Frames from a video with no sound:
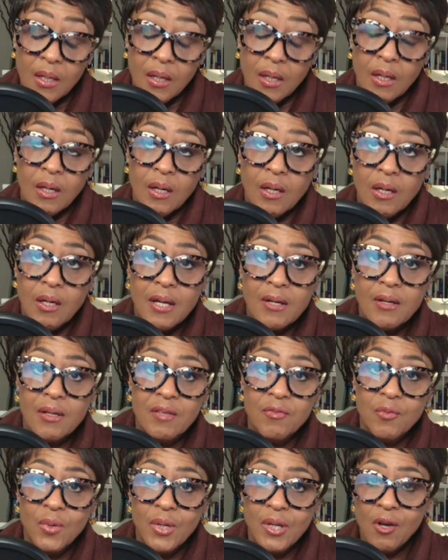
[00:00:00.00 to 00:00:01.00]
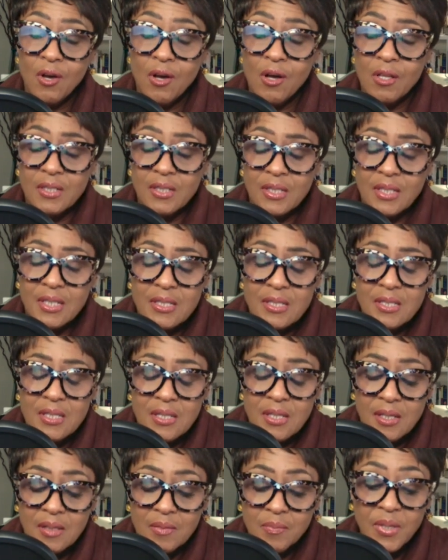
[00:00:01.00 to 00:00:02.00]
I don't even want to call it an
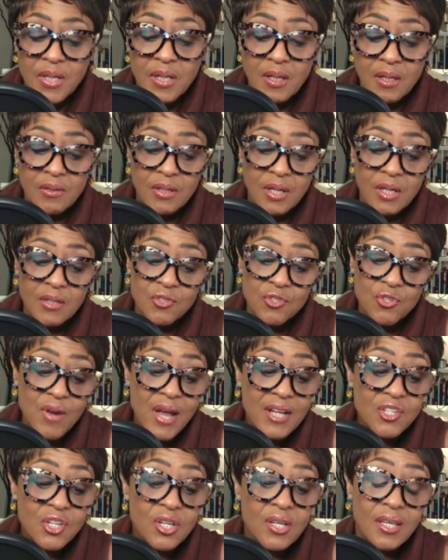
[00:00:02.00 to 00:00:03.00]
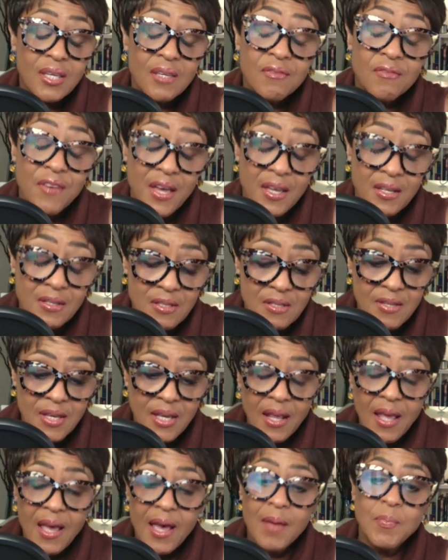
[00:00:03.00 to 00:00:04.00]
incident, but a tragic event
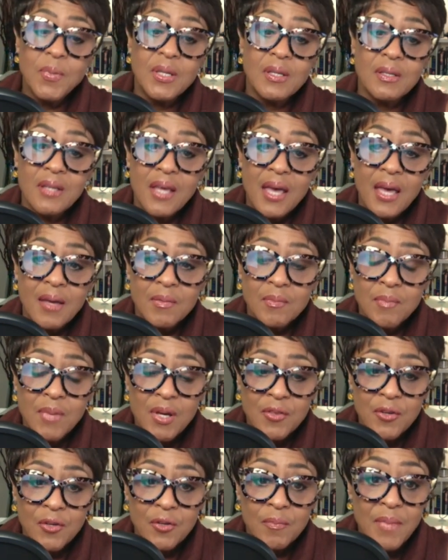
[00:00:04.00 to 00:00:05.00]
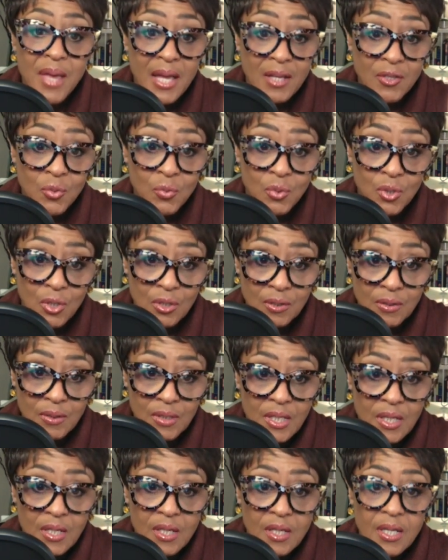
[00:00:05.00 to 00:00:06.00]
that happened at Mother Emanuel
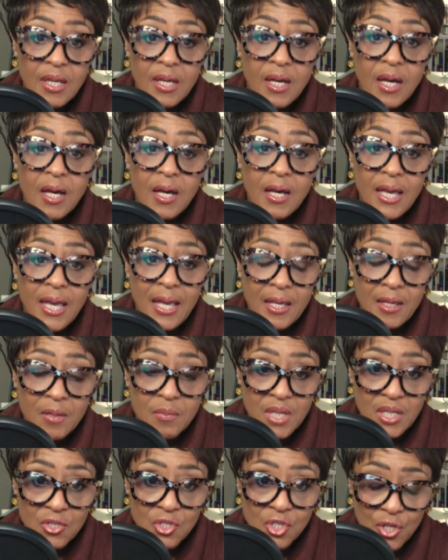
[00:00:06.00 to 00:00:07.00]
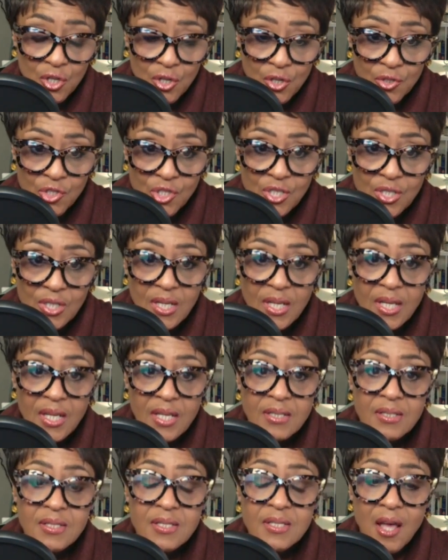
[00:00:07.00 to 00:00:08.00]
AME Church
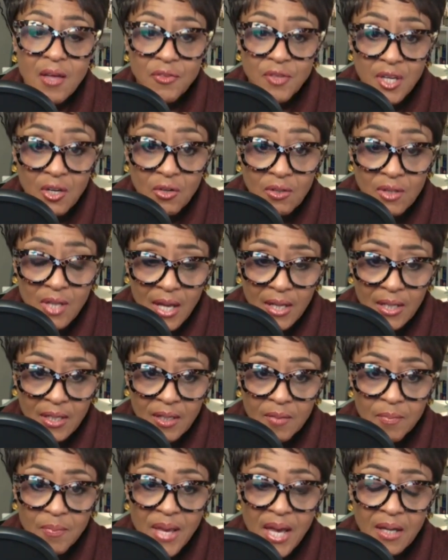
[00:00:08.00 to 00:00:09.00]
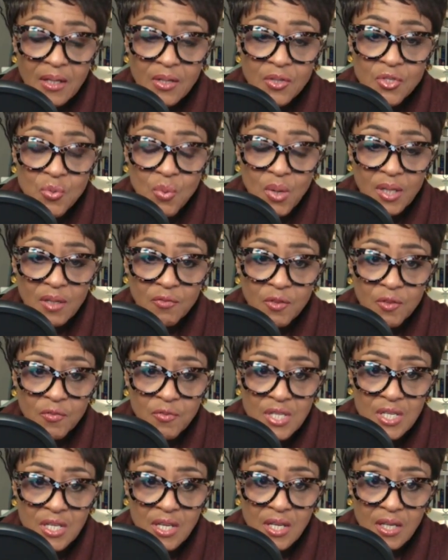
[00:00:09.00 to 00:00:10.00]
in South Carolina back in
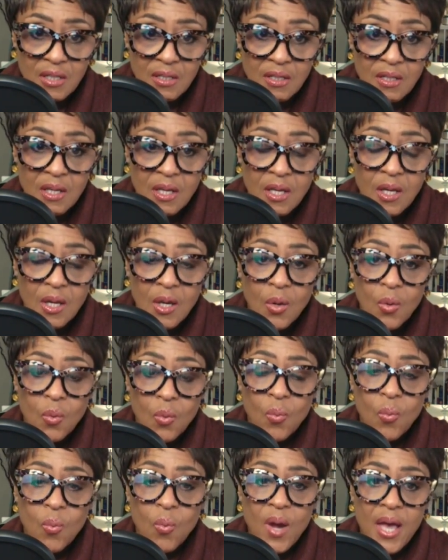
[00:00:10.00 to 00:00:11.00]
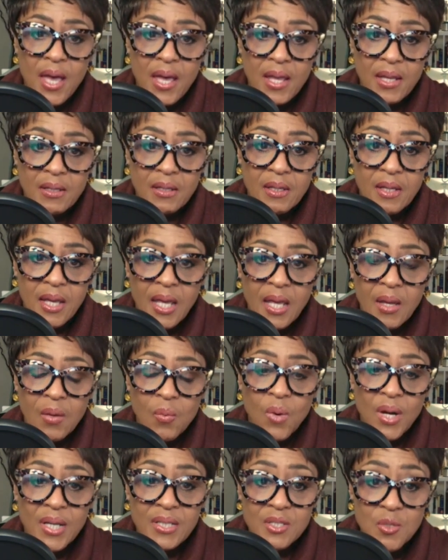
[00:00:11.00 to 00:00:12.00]
2015, when a
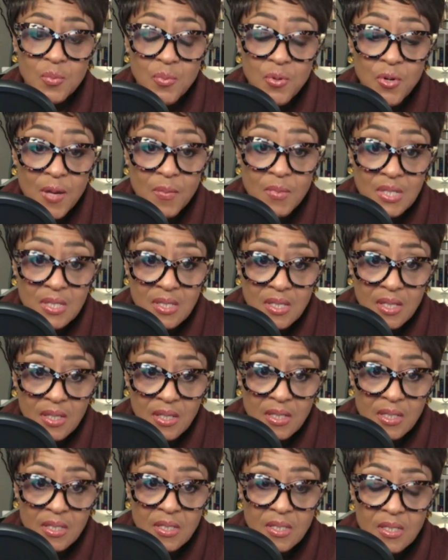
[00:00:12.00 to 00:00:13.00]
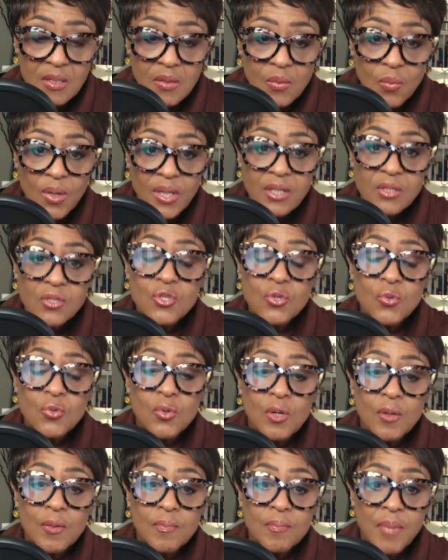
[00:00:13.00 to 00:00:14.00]
white supremacist went
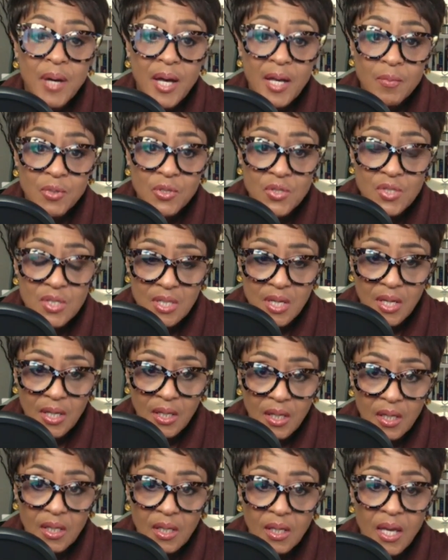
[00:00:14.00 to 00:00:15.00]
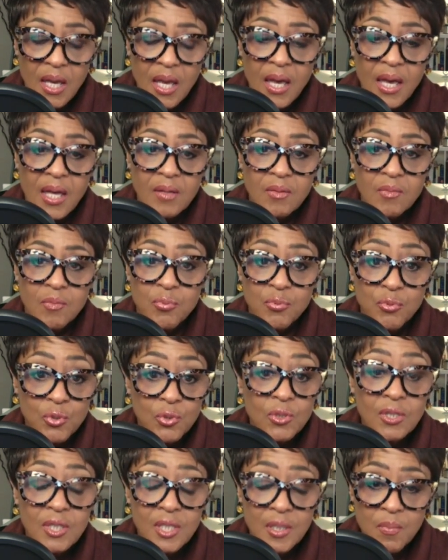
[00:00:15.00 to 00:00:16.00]
into a Bible study and
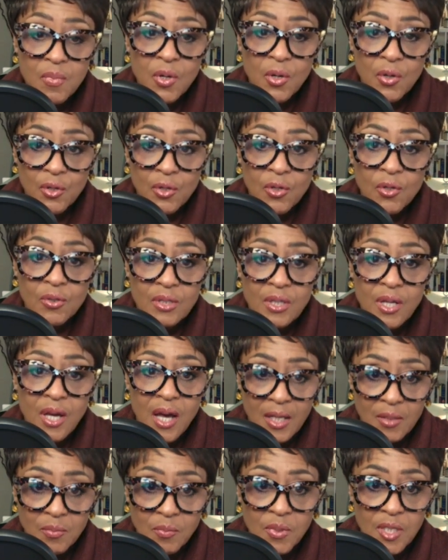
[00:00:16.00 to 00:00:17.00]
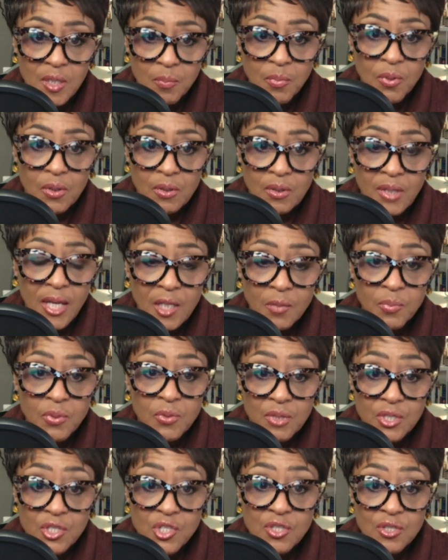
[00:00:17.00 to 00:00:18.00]
brutally murdered 9 people, 8
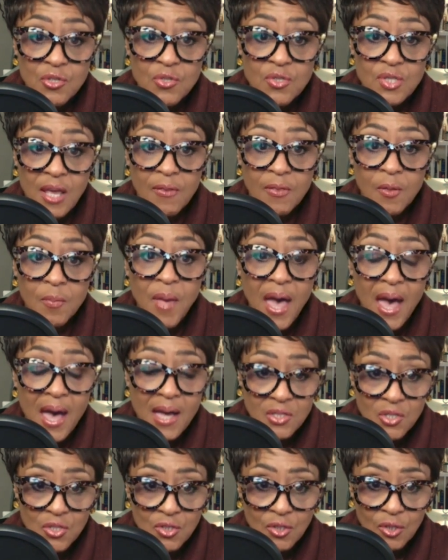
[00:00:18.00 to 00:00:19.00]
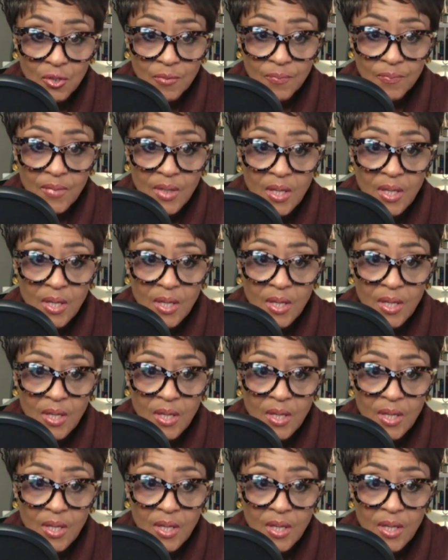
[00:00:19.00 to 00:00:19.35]
parishioners, and the pastor.